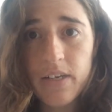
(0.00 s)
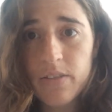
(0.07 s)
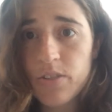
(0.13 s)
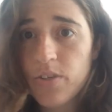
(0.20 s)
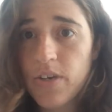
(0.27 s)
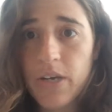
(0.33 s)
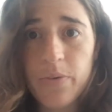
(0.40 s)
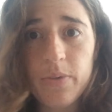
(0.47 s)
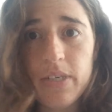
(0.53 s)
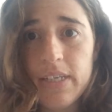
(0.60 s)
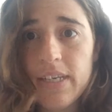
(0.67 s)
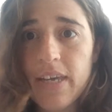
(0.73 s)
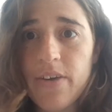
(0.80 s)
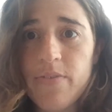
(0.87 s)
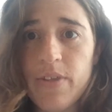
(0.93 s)
So I will
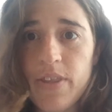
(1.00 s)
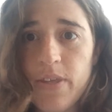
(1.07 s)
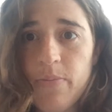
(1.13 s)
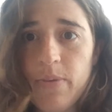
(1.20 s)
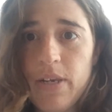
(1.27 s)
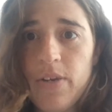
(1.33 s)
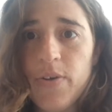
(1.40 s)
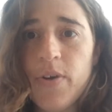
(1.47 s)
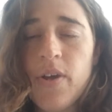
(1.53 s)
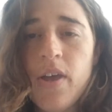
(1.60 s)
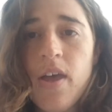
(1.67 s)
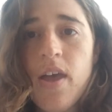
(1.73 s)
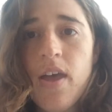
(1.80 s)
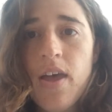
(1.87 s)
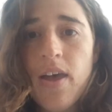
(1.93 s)
link everything below.
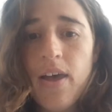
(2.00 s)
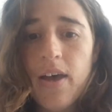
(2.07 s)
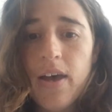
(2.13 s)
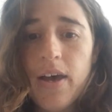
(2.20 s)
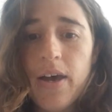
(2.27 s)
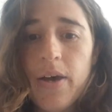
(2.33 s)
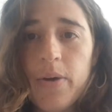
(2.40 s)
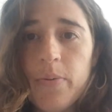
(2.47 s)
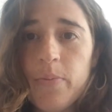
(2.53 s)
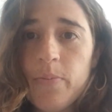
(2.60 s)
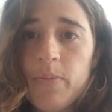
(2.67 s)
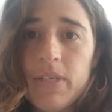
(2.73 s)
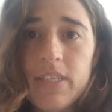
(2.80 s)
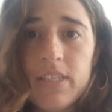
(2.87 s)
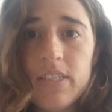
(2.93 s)

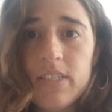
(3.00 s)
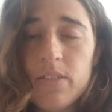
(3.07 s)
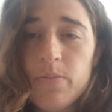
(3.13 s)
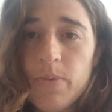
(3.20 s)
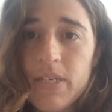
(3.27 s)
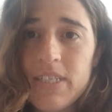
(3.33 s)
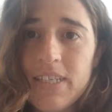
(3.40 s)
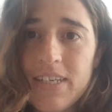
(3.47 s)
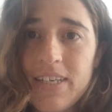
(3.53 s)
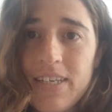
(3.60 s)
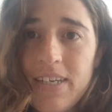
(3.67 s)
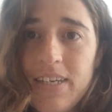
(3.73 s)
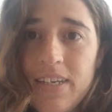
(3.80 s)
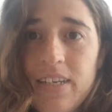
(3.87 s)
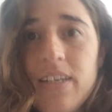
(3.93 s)
But this is
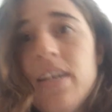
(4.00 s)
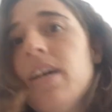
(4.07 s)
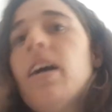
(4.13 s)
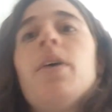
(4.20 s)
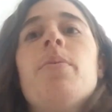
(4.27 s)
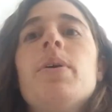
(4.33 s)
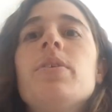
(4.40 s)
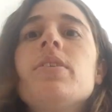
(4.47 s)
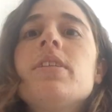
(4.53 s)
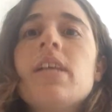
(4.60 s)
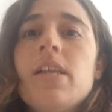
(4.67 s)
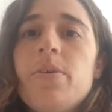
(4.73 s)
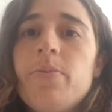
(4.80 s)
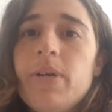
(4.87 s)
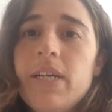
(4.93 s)
basically about
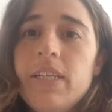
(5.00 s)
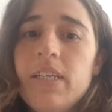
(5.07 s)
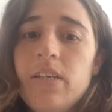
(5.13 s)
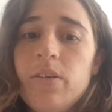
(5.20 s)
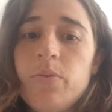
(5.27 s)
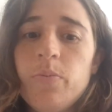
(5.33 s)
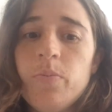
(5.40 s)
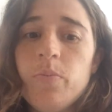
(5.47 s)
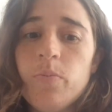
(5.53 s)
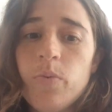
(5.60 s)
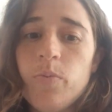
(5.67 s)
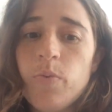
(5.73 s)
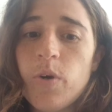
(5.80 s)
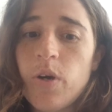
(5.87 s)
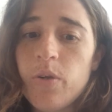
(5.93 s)
celebrating
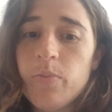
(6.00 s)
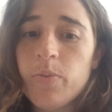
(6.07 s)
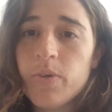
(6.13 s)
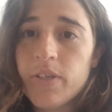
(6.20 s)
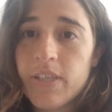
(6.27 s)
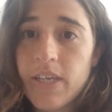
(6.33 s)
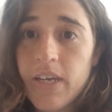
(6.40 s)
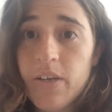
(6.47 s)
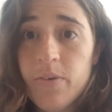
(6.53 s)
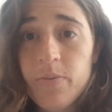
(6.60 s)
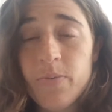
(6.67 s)
World Book Day,